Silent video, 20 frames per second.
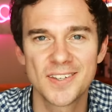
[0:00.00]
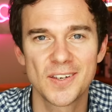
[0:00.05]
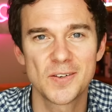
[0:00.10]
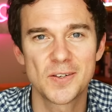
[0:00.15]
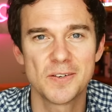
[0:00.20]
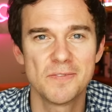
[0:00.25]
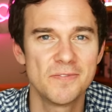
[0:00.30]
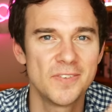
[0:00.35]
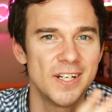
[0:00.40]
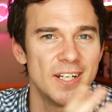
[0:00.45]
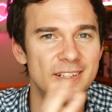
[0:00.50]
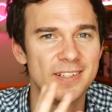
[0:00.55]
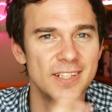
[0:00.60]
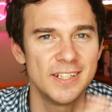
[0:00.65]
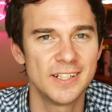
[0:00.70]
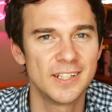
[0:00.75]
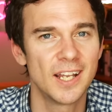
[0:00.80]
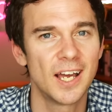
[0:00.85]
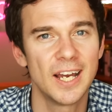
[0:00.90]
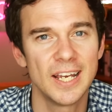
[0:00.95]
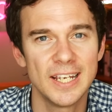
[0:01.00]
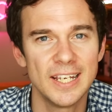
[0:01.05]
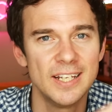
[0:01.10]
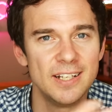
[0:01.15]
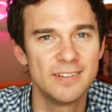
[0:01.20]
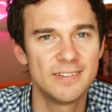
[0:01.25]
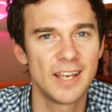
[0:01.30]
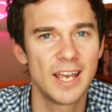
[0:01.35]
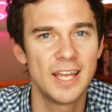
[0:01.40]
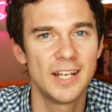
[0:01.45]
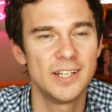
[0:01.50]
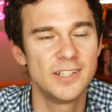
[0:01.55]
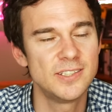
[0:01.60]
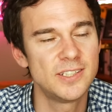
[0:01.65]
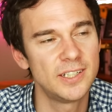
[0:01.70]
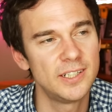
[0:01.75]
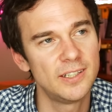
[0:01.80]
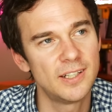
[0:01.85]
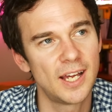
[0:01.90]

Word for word: so converting light into energy.